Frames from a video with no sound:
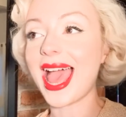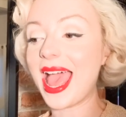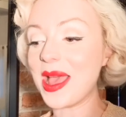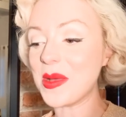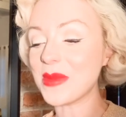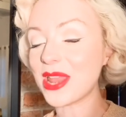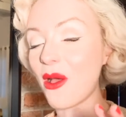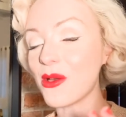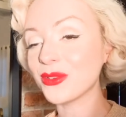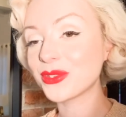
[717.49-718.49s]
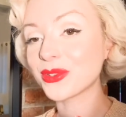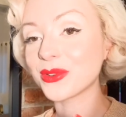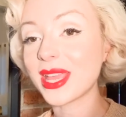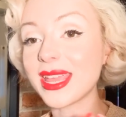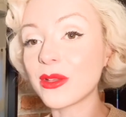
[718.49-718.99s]
And
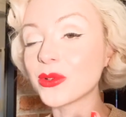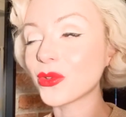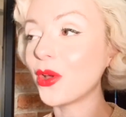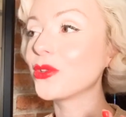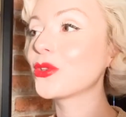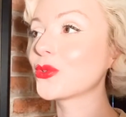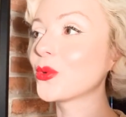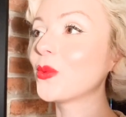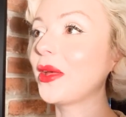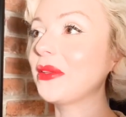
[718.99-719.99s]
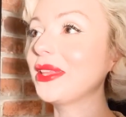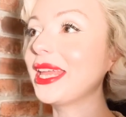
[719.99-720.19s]
also, it goes on so well.